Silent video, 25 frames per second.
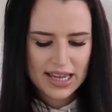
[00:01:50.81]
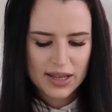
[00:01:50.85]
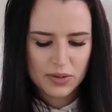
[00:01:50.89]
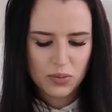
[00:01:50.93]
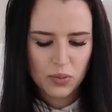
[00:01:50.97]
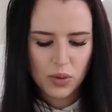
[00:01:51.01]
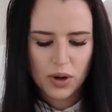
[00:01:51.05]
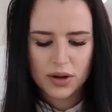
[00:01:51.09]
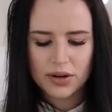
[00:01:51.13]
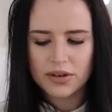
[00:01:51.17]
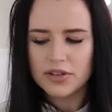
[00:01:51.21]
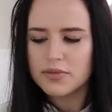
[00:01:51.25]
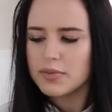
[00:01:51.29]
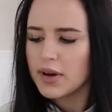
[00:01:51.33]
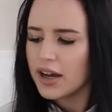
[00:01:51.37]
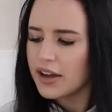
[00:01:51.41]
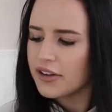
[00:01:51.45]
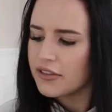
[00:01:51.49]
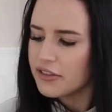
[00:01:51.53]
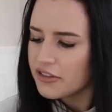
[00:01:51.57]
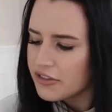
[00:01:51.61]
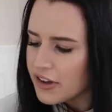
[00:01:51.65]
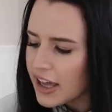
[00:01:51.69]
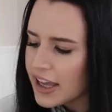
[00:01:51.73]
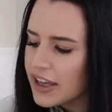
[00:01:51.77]
in one of
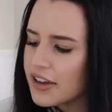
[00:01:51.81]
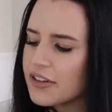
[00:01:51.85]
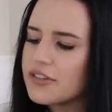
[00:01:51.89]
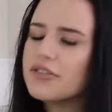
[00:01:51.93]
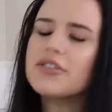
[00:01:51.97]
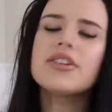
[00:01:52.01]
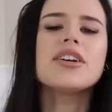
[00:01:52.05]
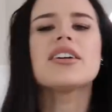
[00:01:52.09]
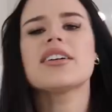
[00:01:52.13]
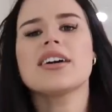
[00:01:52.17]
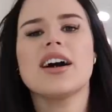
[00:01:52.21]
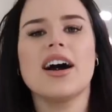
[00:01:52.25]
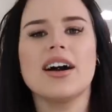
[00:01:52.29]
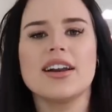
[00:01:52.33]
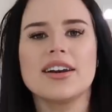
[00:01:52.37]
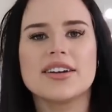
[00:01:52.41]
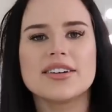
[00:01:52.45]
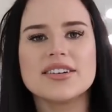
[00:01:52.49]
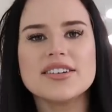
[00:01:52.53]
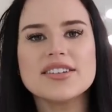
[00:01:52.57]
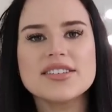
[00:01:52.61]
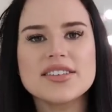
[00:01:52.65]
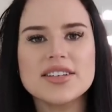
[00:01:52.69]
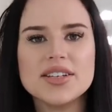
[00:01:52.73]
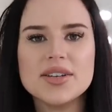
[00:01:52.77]
my favorite
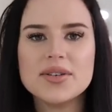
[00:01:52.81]
colors,